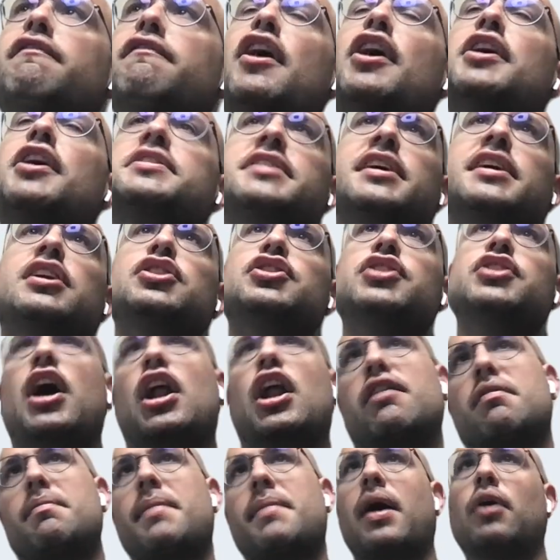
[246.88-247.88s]
fireside
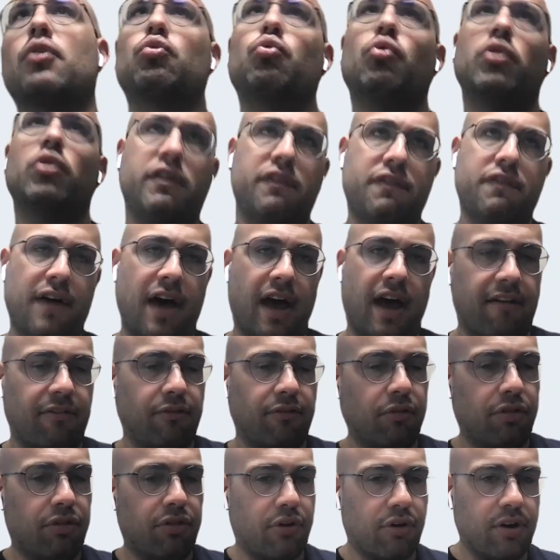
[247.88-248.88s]
chat of about
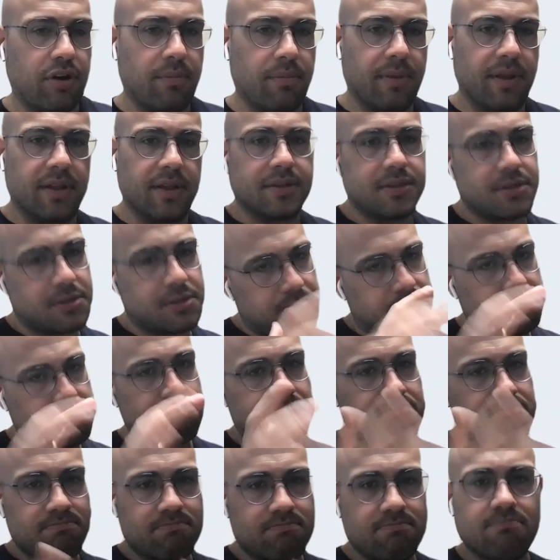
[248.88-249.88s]
25 to 30 minutes
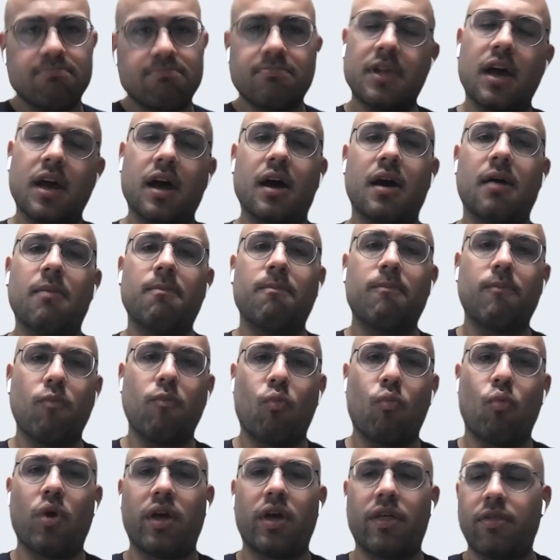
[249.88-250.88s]

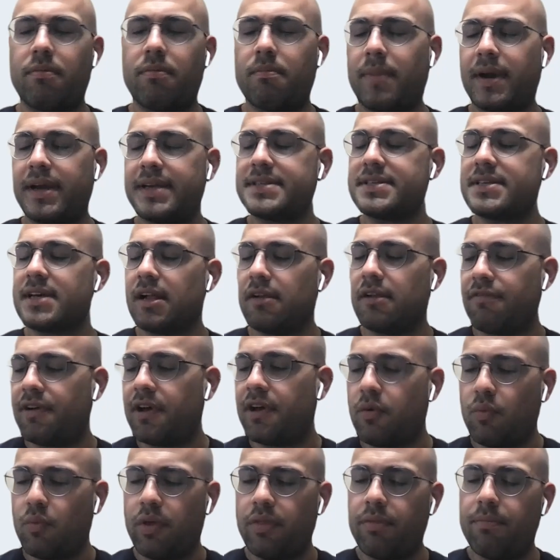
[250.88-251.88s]
with myself
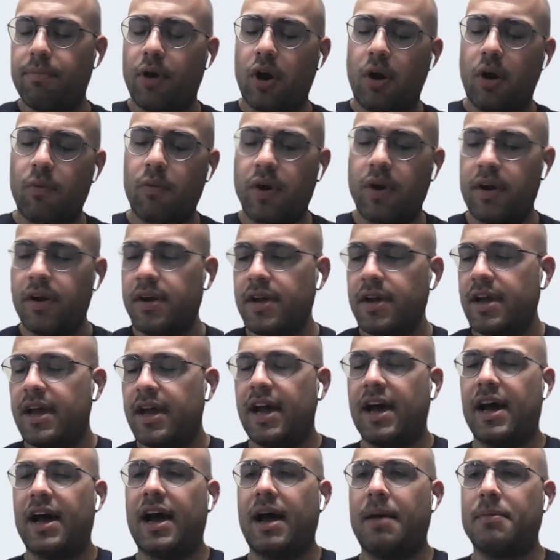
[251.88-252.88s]
and with Barbara.
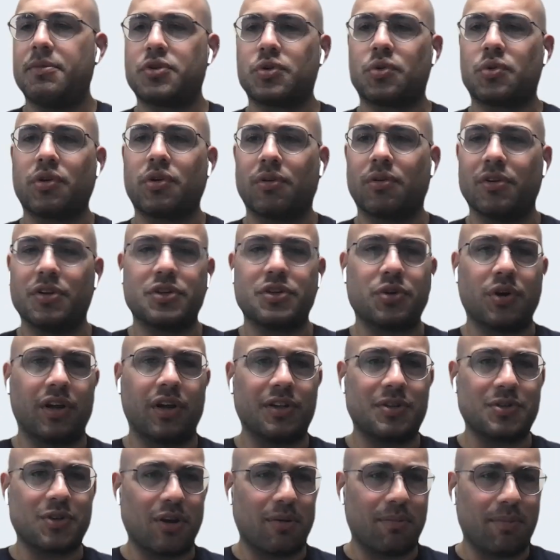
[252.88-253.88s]
I'm sure you'll enjoy
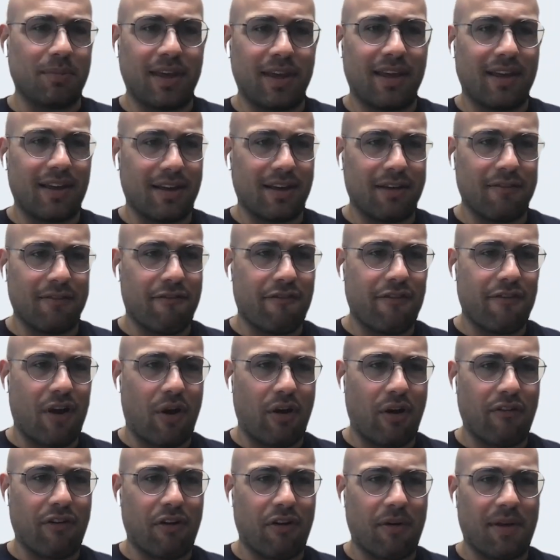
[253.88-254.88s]
it. It's going to be
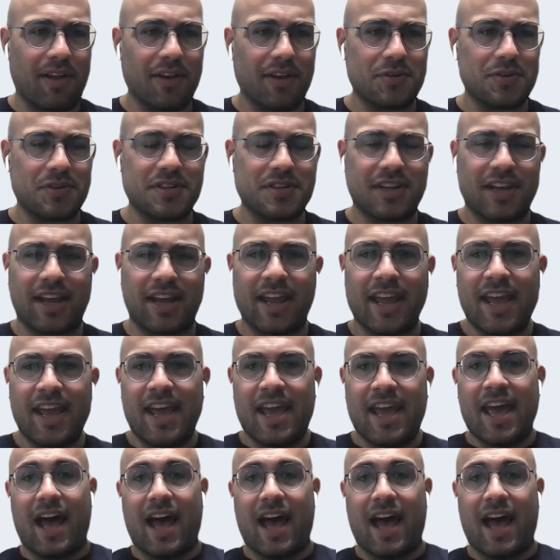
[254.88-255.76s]
very, very interesting.